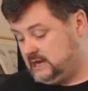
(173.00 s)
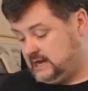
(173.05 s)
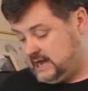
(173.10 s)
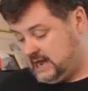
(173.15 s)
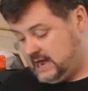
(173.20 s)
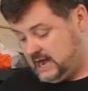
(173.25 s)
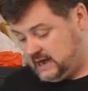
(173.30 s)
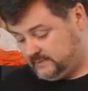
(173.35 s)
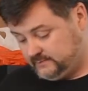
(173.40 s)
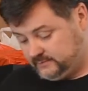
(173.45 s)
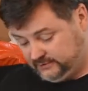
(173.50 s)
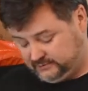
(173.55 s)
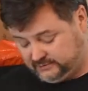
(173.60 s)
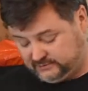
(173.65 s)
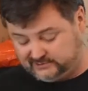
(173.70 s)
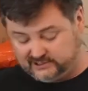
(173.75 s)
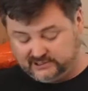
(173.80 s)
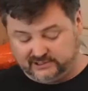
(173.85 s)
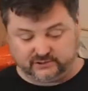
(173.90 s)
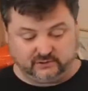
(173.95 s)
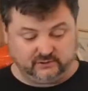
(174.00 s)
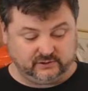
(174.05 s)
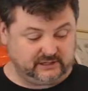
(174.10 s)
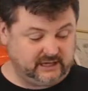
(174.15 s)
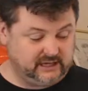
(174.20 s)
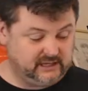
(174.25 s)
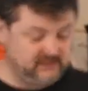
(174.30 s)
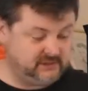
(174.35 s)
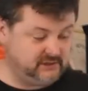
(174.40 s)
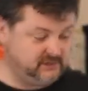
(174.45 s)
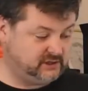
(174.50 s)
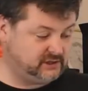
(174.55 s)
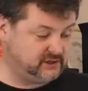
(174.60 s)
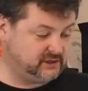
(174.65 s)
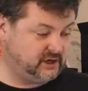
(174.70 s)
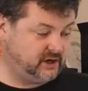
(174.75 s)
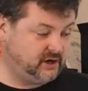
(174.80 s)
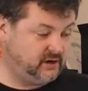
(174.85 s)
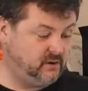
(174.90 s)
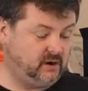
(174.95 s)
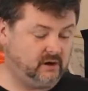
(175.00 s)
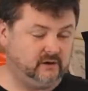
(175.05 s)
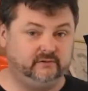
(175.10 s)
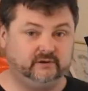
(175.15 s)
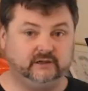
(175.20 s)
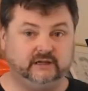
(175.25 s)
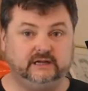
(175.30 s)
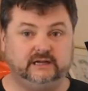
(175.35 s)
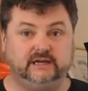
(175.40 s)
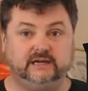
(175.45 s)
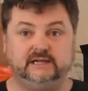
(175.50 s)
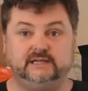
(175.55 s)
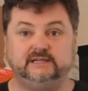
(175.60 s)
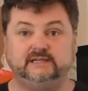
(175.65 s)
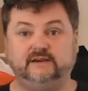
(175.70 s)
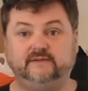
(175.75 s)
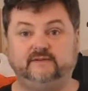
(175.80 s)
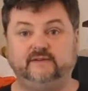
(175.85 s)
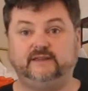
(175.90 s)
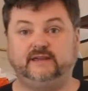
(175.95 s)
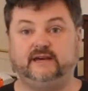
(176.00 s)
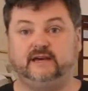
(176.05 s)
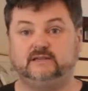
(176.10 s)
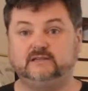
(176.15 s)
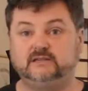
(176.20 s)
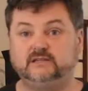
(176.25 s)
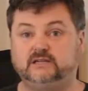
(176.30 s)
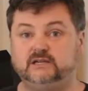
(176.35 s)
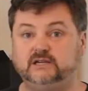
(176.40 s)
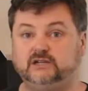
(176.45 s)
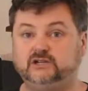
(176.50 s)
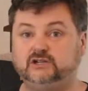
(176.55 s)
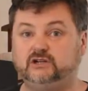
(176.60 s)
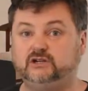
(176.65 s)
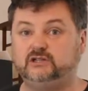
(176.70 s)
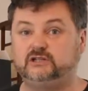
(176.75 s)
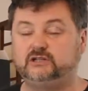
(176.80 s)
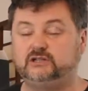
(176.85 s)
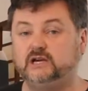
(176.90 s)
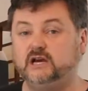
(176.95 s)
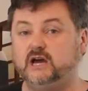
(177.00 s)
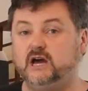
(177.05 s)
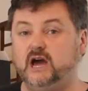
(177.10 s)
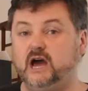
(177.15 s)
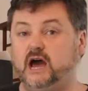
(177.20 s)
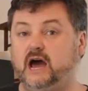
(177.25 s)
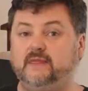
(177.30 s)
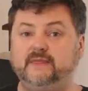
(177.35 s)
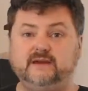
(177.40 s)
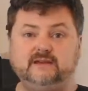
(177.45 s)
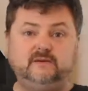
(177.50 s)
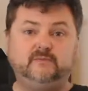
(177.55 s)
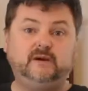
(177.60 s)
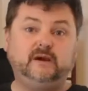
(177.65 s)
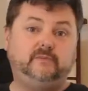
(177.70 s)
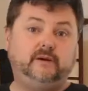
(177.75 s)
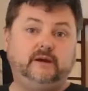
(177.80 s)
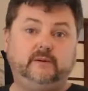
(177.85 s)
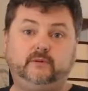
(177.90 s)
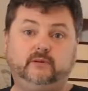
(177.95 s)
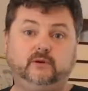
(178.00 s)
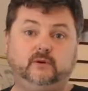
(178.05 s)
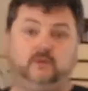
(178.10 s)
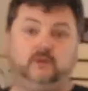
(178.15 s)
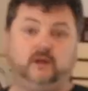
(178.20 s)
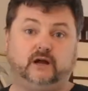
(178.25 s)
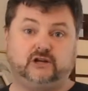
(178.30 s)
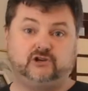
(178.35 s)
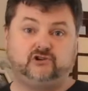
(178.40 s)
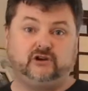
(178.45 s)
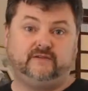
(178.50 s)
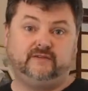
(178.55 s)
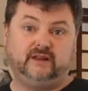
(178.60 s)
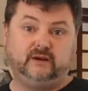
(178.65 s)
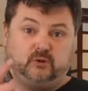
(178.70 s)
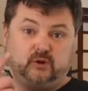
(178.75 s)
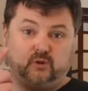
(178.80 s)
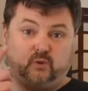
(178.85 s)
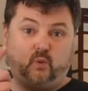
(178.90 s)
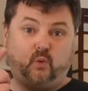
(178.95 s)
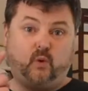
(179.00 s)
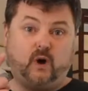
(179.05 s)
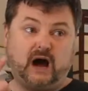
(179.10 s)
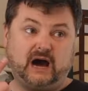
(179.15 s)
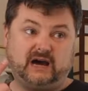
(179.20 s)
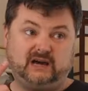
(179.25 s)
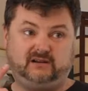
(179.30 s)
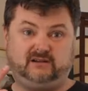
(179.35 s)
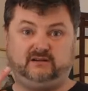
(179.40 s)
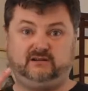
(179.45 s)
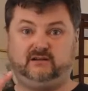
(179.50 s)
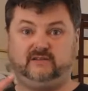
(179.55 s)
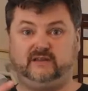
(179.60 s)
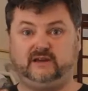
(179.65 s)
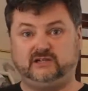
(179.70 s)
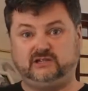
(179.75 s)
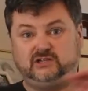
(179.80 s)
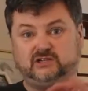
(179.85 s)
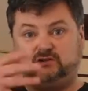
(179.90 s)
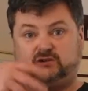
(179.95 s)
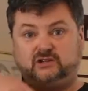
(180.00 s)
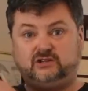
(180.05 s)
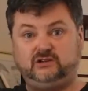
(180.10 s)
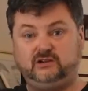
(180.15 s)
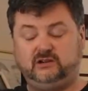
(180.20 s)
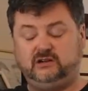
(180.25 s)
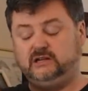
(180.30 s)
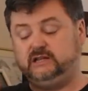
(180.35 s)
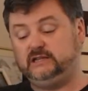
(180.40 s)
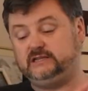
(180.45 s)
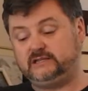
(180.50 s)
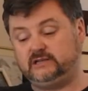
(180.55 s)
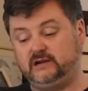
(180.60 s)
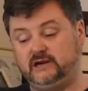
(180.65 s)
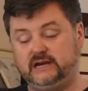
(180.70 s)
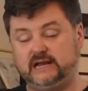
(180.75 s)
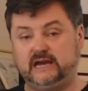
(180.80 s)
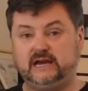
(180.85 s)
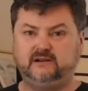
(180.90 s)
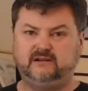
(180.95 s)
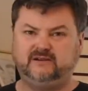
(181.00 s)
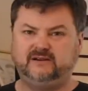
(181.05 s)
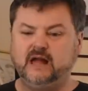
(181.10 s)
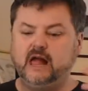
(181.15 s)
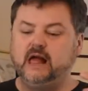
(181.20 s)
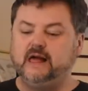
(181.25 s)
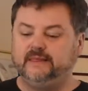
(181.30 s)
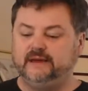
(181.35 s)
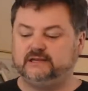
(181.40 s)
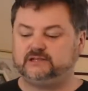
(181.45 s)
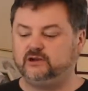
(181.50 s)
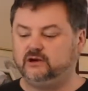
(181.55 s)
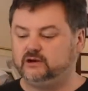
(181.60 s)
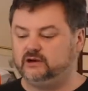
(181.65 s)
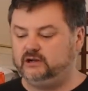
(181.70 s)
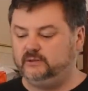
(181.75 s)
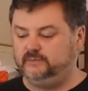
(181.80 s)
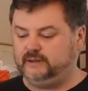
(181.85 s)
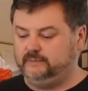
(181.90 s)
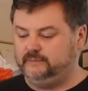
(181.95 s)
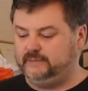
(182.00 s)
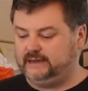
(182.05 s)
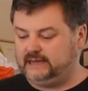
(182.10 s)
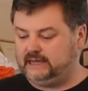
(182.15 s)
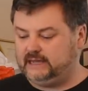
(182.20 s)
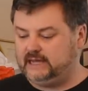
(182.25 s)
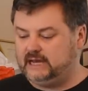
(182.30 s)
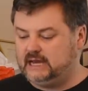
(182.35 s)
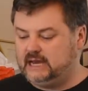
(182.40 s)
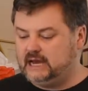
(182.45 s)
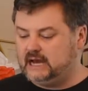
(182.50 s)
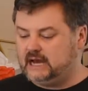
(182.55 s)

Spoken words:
Because I do tend to just go, I really need 7,000 t-shirts. And then you meet people who are like travelling with one, and they just sort of turn it inside out. Now, that's not going to be me.